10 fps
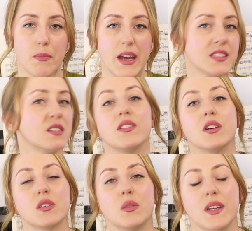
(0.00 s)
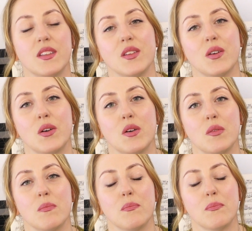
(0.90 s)
Best of luck with
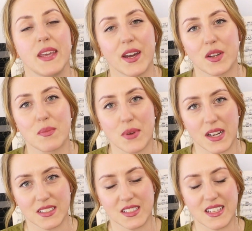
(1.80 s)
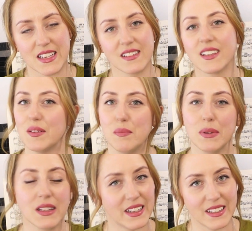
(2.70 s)
your piano practicing and
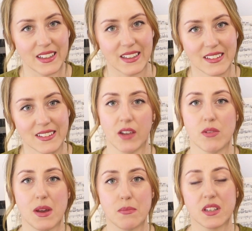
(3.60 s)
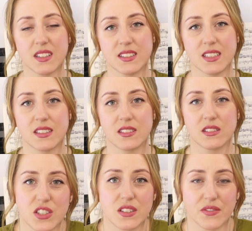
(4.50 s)
playing. And remember, this is
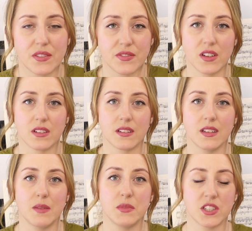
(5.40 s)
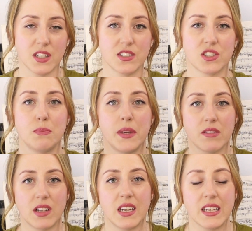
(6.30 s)
just for fun, and it should be
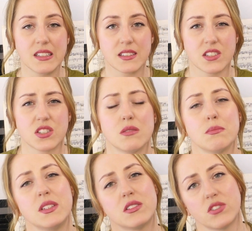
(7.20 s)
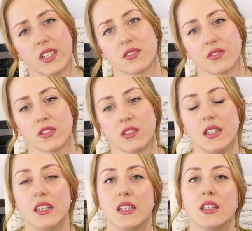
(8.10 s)
a release, it shouldn't be
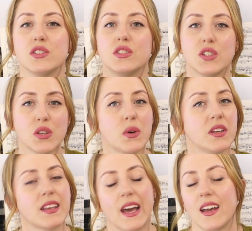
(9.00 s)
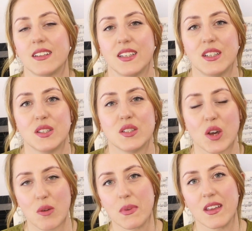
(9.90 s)
stressful. Just do what you can,
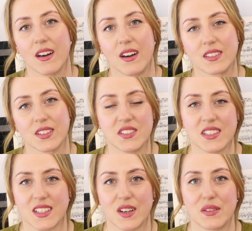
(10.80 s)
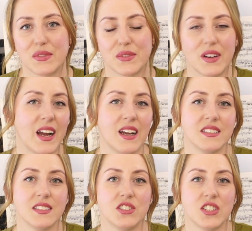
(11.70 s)
don't be hard on yourself,
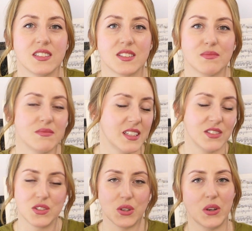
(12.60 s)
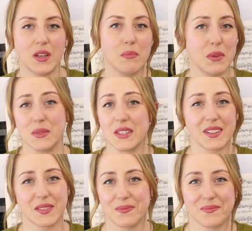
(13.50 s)
and just enjoy music.